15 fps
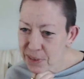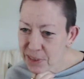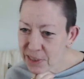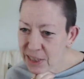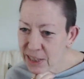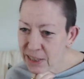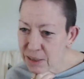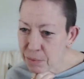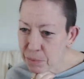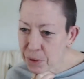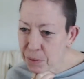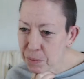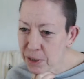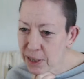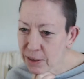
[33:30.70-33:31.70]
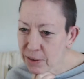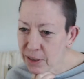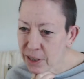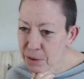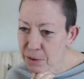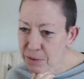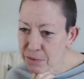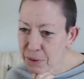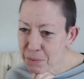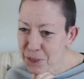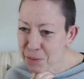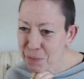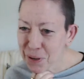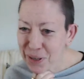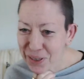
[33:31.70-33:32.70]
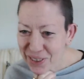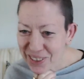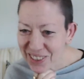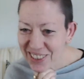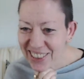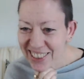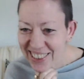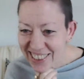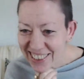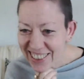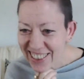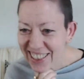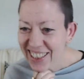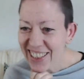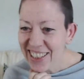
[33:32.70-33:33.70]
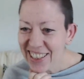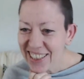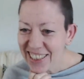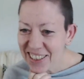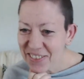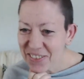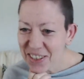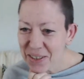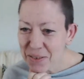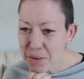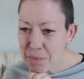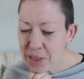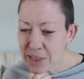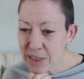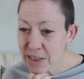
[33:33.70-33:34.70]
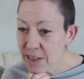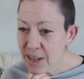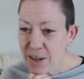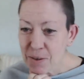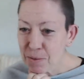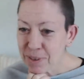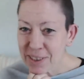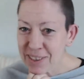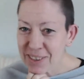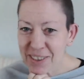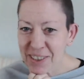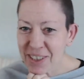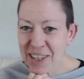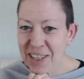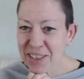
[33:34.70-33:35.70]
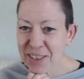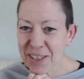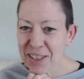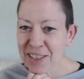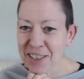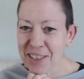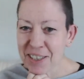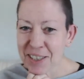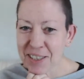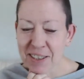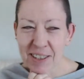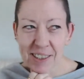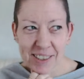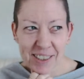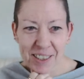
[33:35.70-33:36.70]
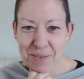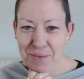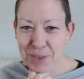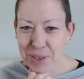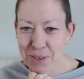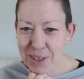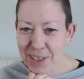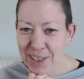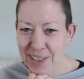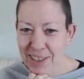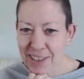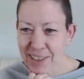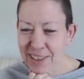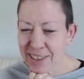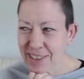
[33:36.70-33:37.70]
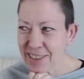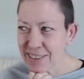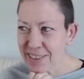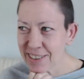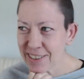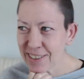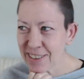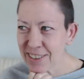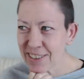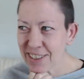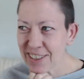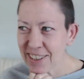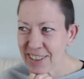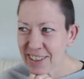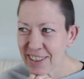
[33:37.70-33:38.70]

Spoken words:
yeah, some people cannot help the rummage boxes. You never know what you might do. Yeah, it's the idea. It's like digging for treasure. It's just.